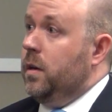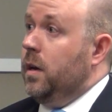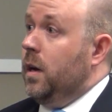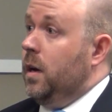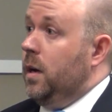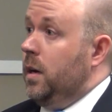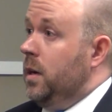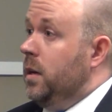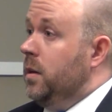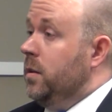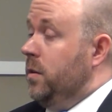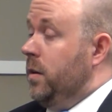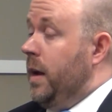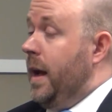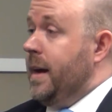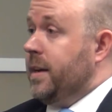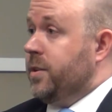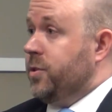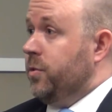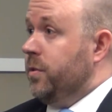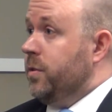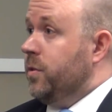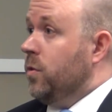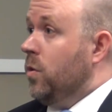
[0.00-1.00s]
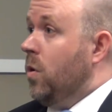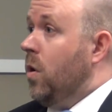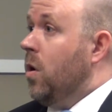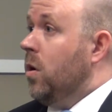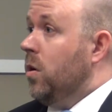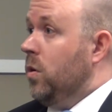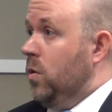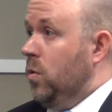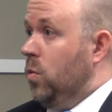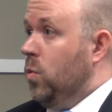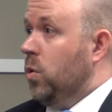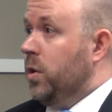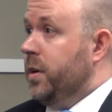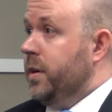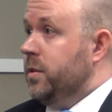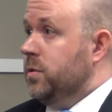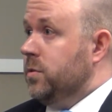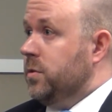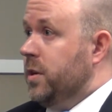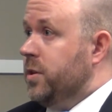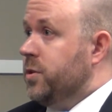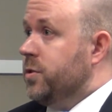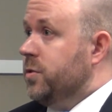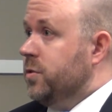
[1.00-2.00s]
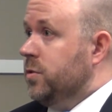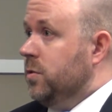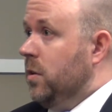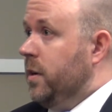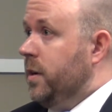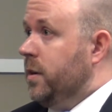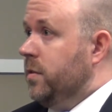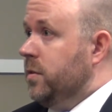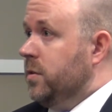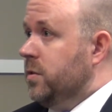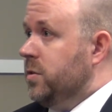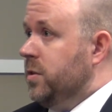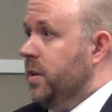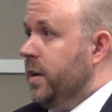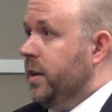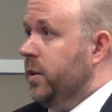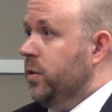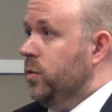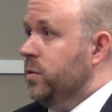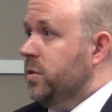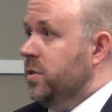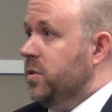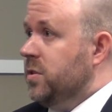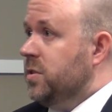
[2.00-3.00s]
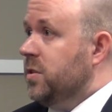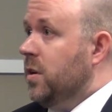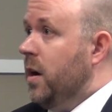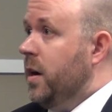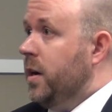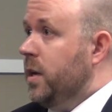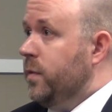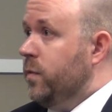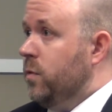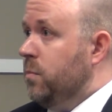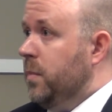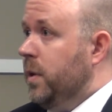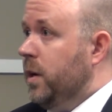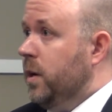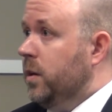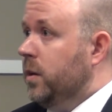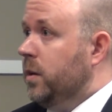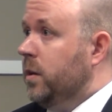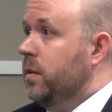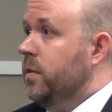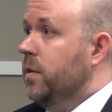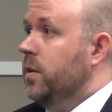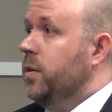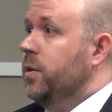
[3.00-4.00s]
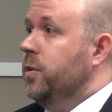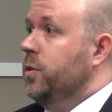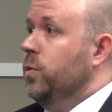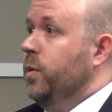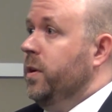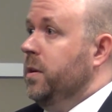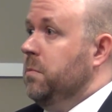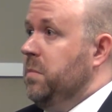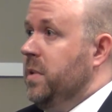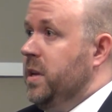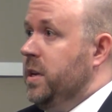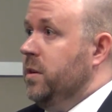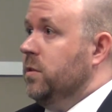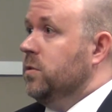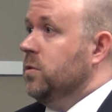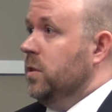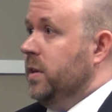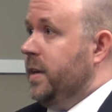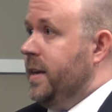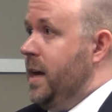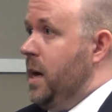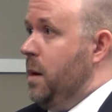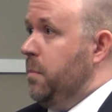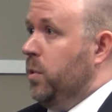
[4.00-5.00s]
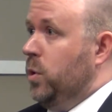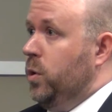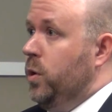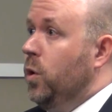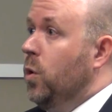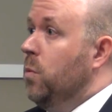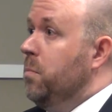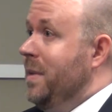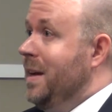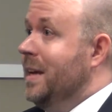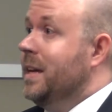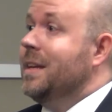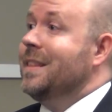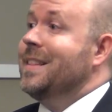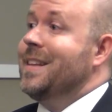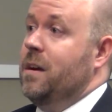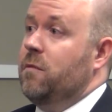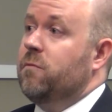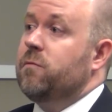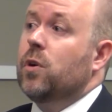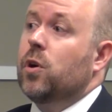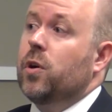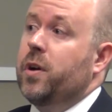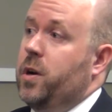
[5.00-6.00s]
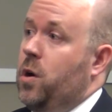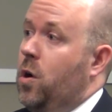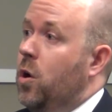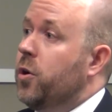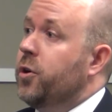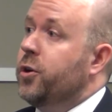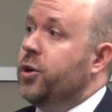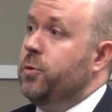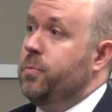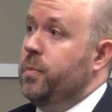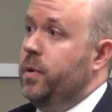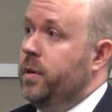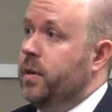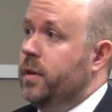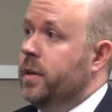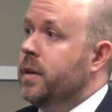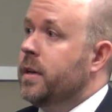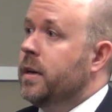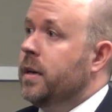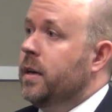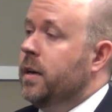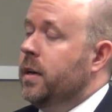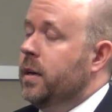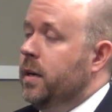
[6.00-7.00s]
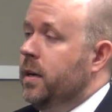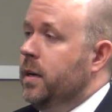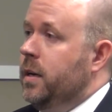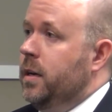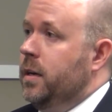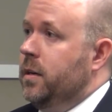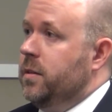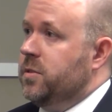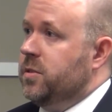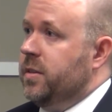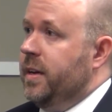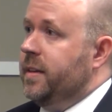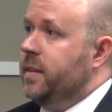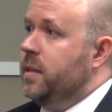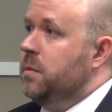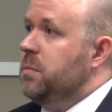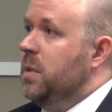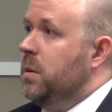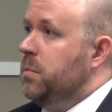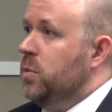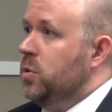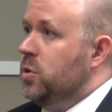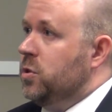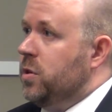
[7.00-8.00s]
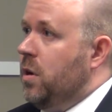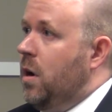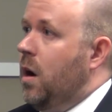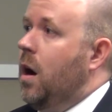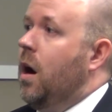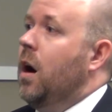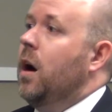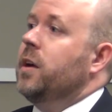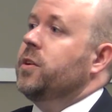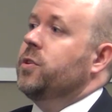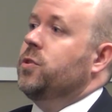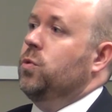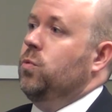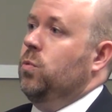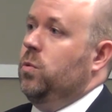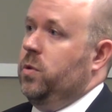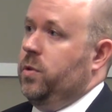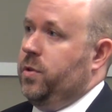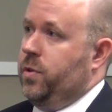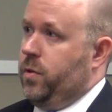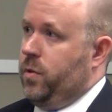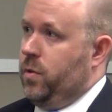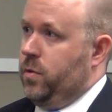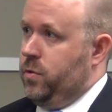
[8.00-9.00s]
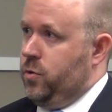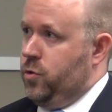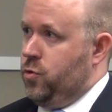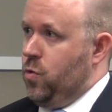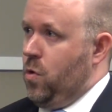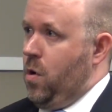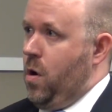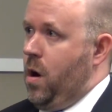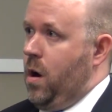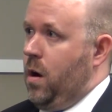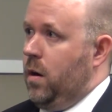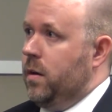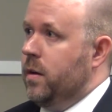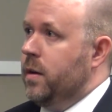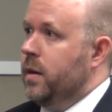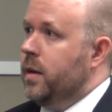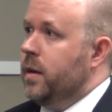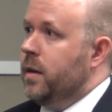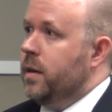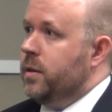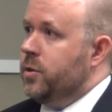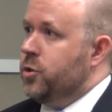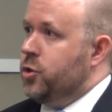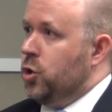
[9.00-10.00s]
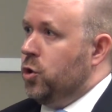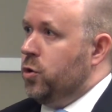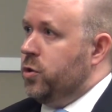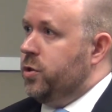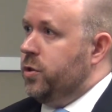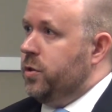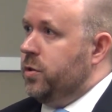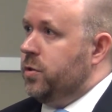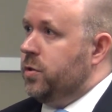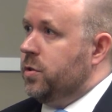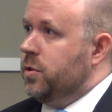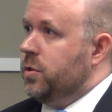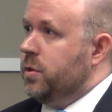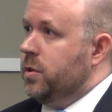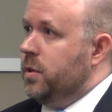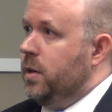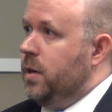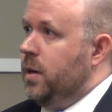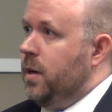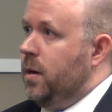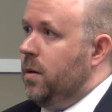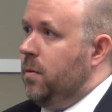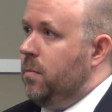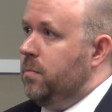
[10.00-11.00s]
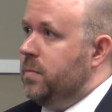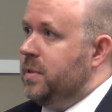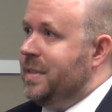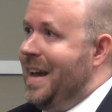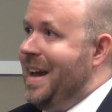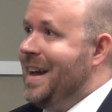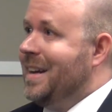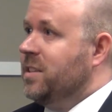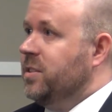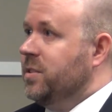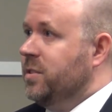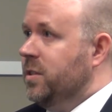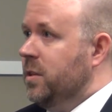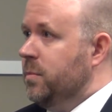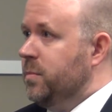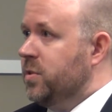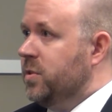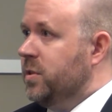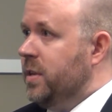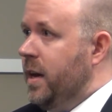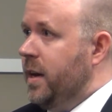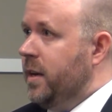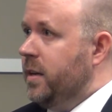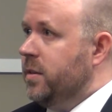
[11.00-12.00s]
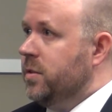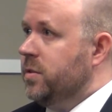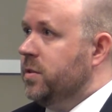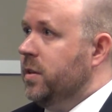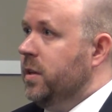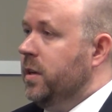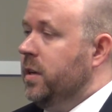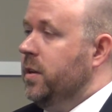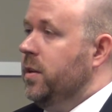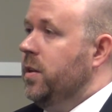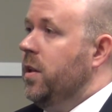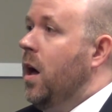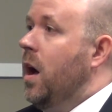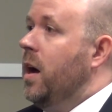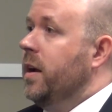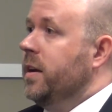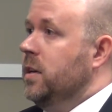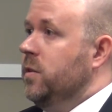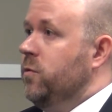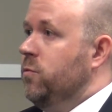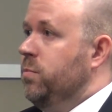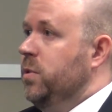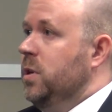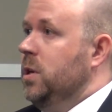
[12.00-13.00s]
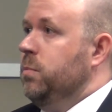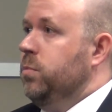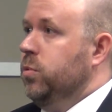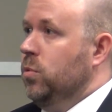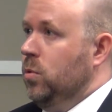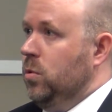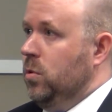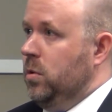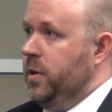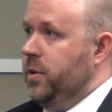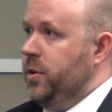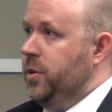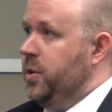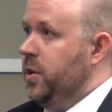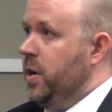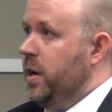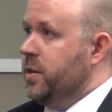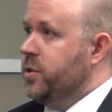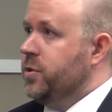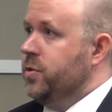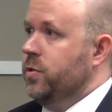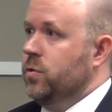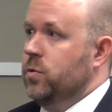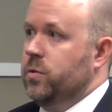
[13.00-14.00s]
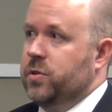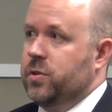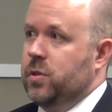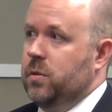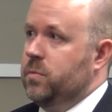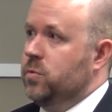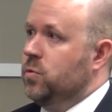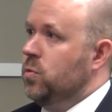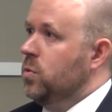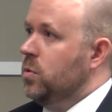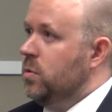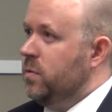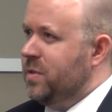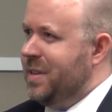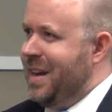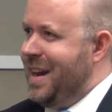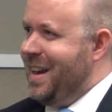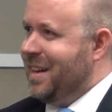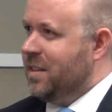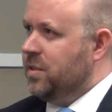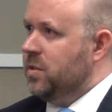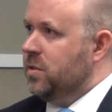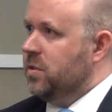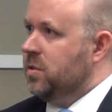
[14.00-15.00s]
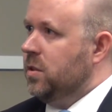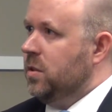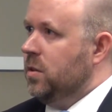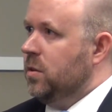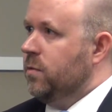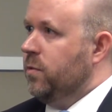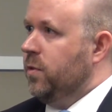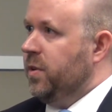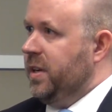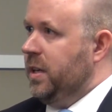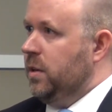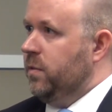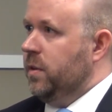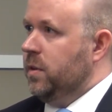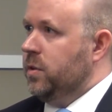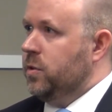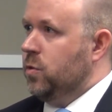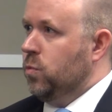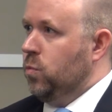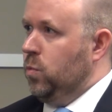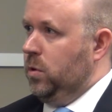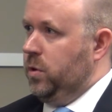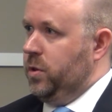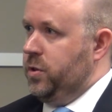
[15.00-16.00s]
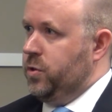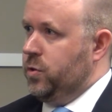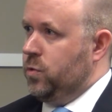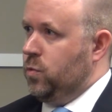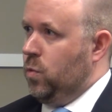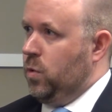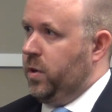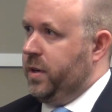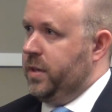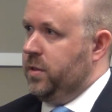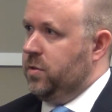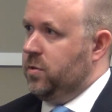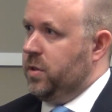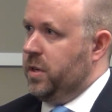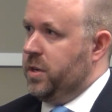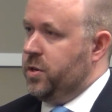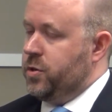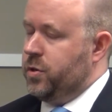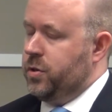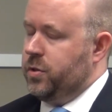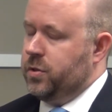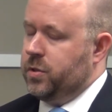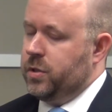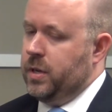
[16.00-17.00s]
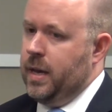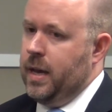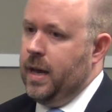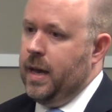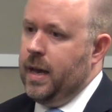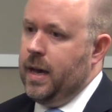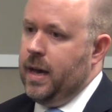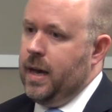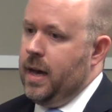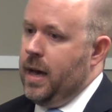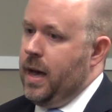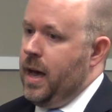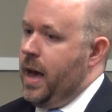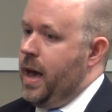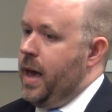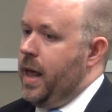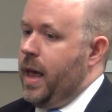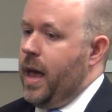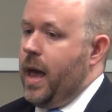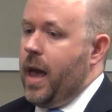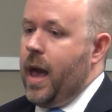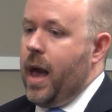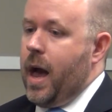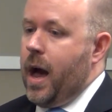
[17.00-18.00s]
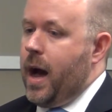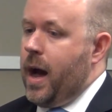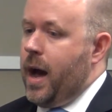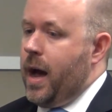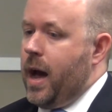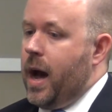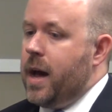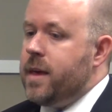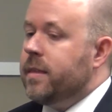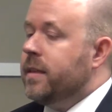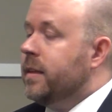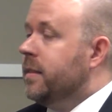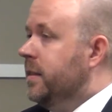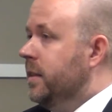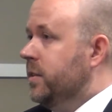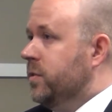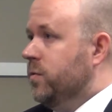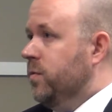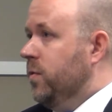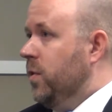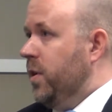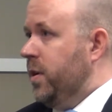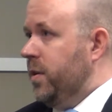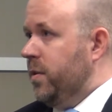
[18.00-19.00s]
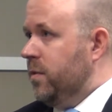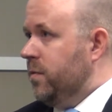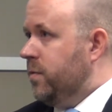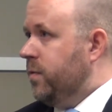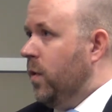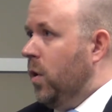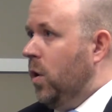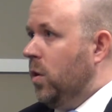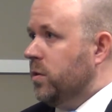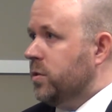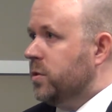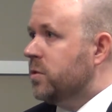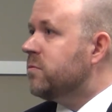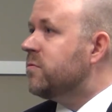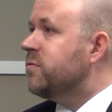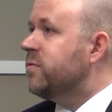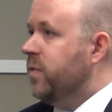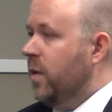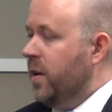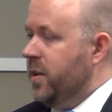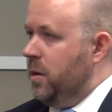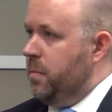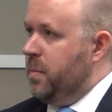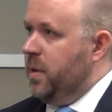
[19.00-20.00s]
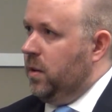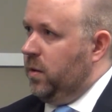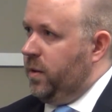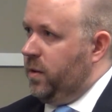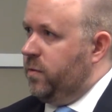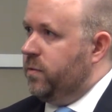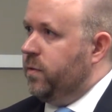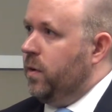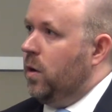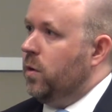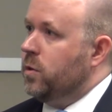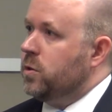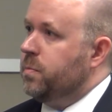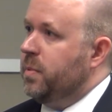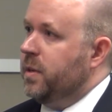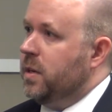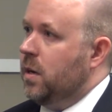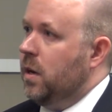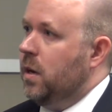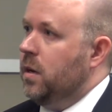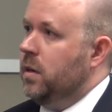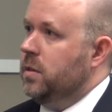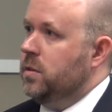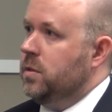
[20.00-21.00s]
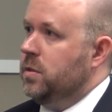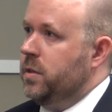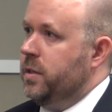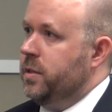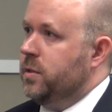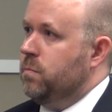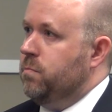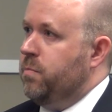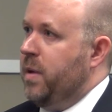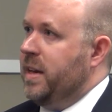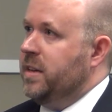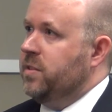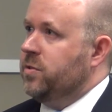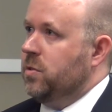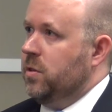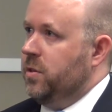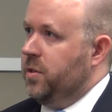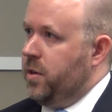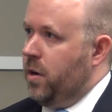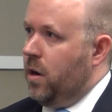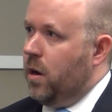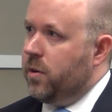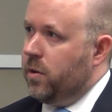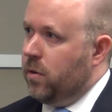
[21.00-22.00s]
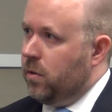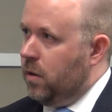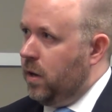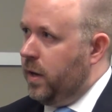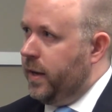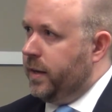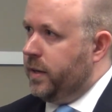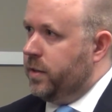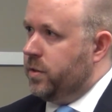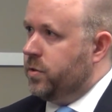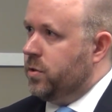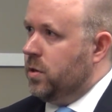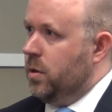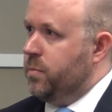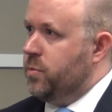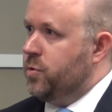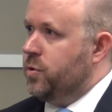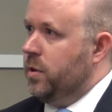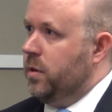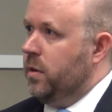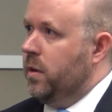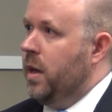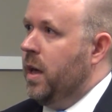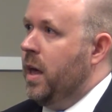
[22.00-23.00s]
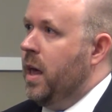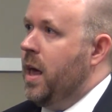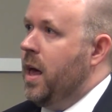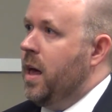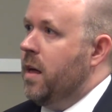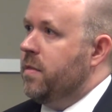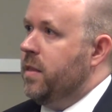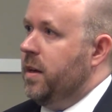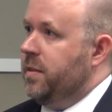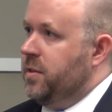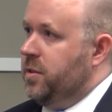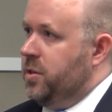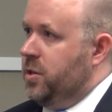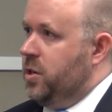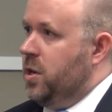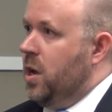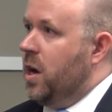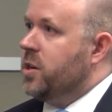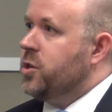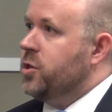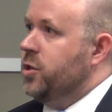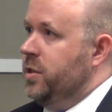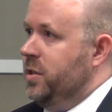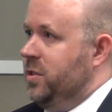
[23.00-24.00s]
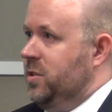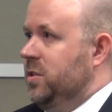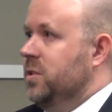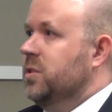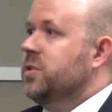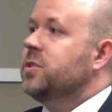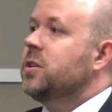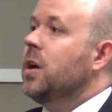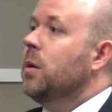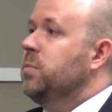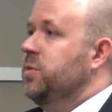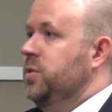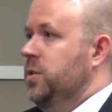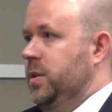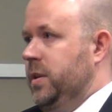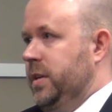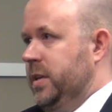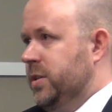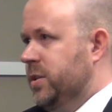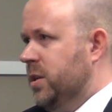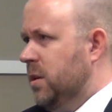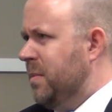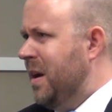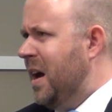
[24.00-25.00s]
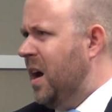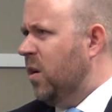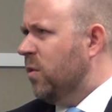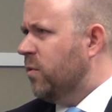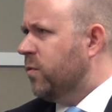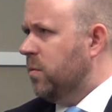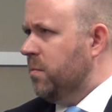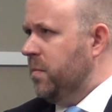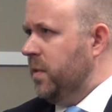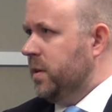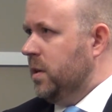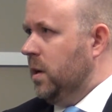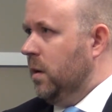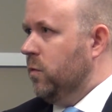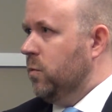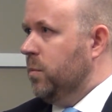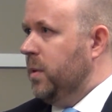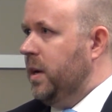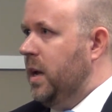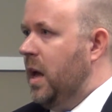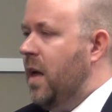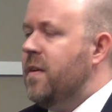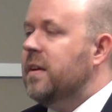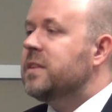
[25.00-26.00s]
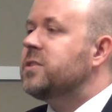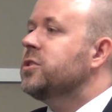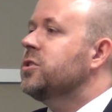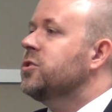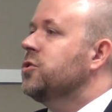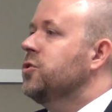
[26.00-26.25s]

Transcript: Yeah, actually, there are organizations like the Secular Society of America that are doing meetings on Capitol Hill making that very argument, saying that members ought to withdraw churches' tax-exempt status and not give people a deduction or some sort of tax incentive for giving to religious organizations. I think that's very false, fundamentally false, because it's based on the underlying assumption that the deduction is a subsidy somehow from the government. And that's